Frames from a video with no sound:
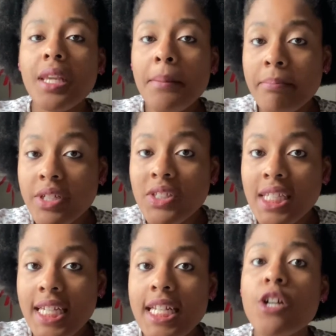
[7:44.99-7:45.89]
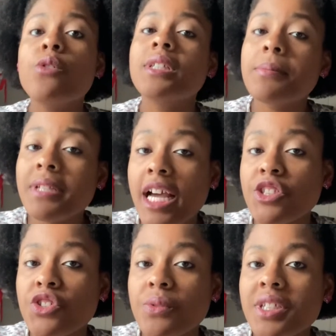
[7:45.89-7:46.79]
Milton, who is a
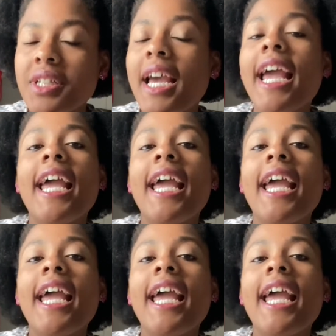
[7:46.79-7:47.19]
plasterer,